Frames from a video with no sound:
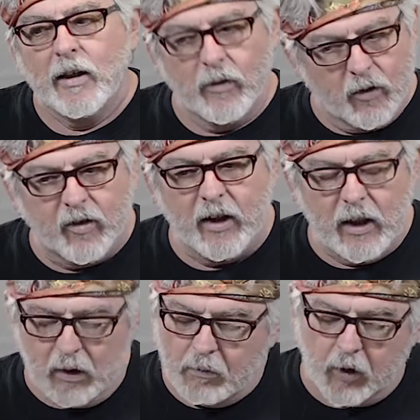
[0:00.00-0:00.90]

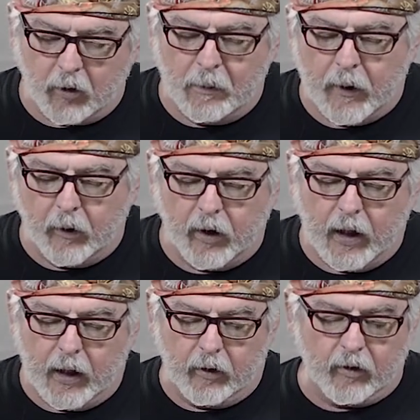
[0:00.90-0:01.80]
seen much better
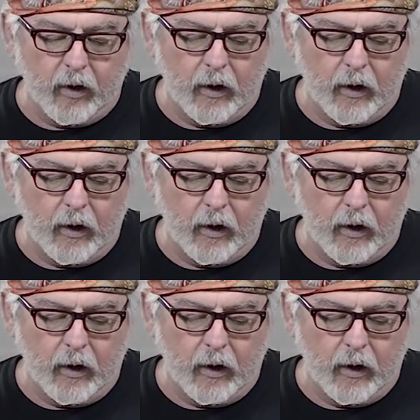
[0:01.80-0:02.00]
days.